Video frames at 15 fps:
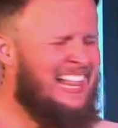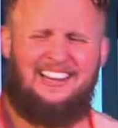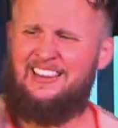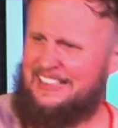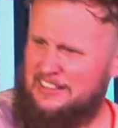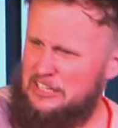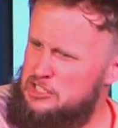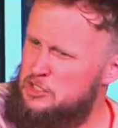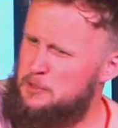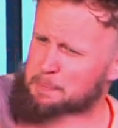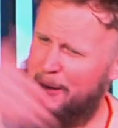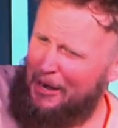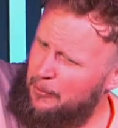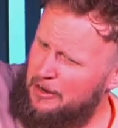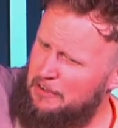Let the
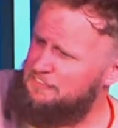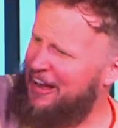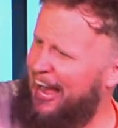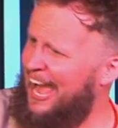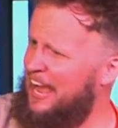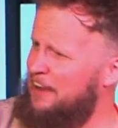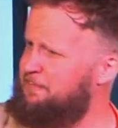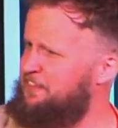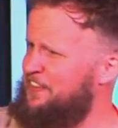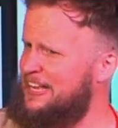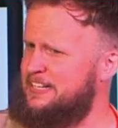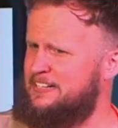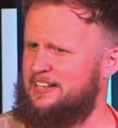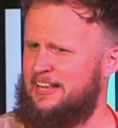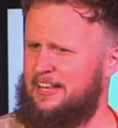Spirit of God
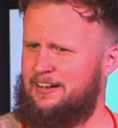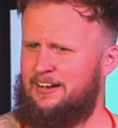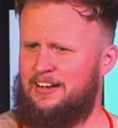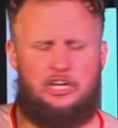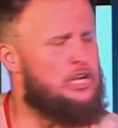fix it.